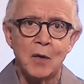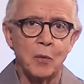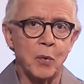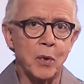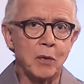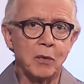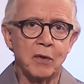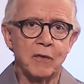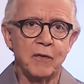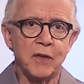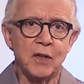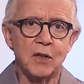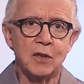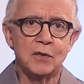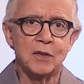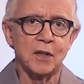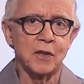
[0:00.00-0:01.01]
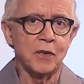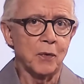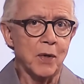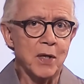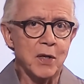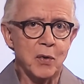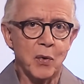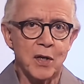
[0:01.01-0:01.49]
we reviewed the
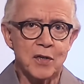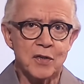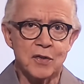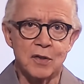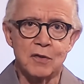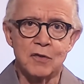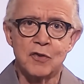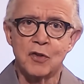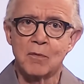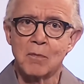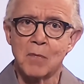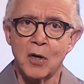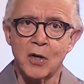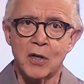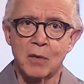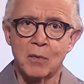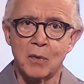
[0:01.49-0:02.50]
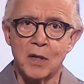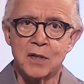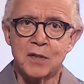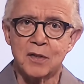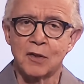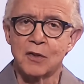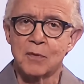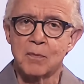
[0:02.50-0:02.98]
3 questions your market
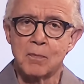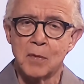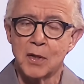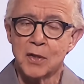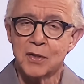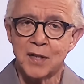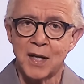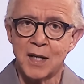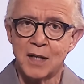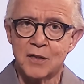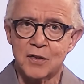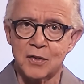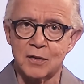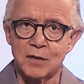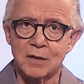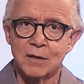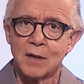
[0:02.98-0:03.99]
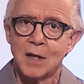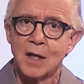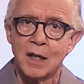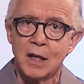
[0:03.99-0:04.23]
research must answer